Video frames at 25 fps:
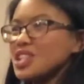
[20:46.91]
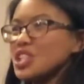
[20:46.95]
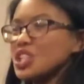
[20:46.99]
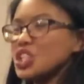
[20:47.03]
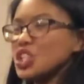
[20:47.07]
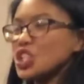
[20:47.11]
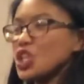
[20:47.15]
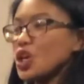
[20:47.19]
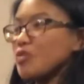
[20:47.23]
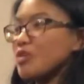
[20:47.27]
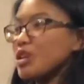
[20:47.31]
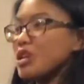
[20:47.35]

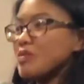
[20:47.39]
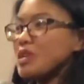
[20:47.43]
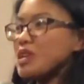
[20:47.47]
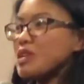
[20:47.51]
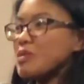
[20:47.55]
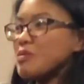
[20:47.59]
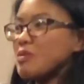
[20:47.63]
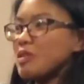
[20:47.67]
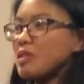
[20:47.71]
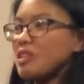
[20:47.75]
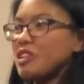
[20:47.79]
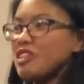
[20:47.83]
So many
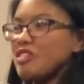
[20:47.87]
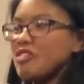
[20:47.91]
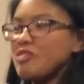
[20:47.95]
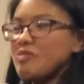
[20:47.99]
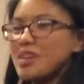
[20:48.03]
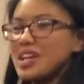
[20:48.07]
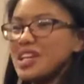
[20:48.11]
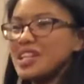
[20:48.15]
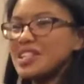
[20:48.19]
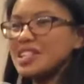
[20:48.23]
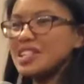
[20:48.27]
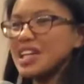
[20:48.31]
people have
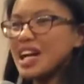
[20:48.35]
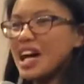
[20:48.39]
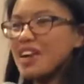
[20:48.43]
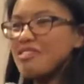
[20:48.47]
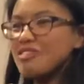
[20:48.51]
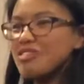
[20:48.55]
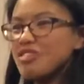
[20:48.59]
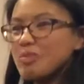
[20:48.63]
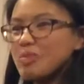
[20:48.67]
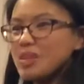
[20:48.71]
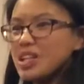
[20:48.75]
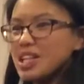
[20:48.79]
made
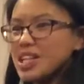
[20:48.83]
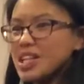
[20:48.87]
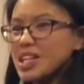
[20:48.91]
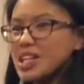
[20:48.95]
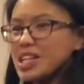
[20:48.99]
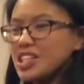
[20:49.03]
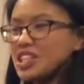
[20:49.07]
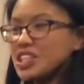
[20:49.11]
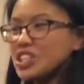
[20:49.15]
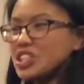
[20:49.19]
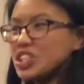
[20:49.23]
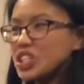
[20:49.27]
time for me
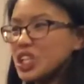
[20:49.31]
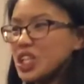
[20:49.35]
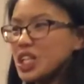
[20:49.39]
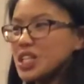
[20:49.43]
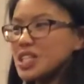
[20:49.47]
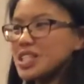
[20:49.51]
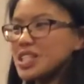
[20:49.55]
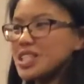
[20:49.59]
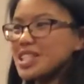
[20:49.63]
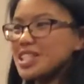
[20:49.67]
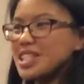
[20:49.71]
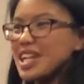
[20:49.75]
in
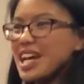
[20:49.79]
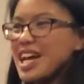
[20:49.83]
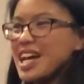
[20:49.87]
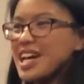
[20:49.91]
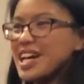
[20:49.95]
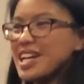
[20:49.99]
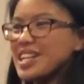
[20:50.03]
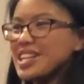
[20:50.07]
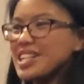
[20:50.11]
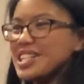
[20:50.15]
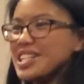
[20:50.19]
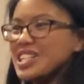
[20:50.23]
church,
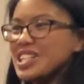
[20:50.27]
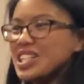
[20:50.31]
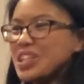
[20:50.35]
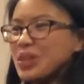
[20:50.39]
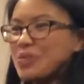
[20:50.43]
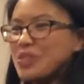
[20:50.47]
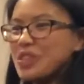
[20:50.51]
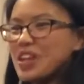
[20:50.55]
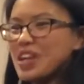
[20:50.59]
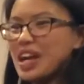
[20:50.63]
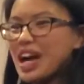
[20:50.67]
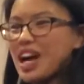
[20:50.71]
and it's
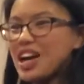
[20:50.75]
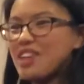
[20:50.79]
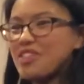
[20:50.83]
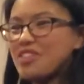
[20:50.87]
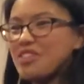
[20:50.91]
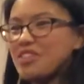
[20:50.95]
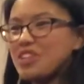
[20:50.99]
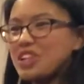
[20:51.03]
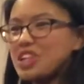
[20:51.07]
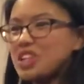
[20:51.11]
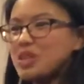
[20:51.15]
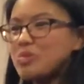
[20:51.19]
something I
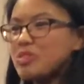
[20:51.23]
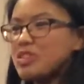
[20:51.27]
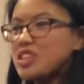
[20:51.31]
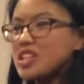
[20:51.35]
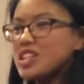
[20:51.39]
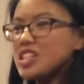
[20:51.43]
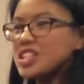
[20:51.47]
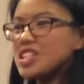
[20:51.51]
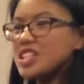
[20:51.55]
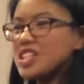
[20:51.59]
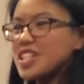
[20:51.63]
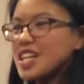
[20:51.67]
really
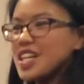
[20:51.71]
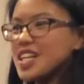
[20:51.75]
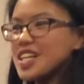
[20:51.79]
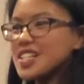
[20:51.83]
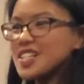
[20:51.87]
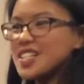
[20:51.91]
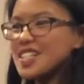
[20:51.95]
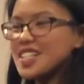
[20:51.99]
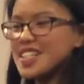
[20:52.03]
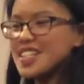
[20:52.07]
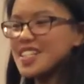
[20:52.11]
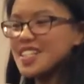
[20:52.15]

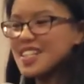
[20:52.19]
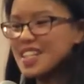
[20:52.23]
appreciate.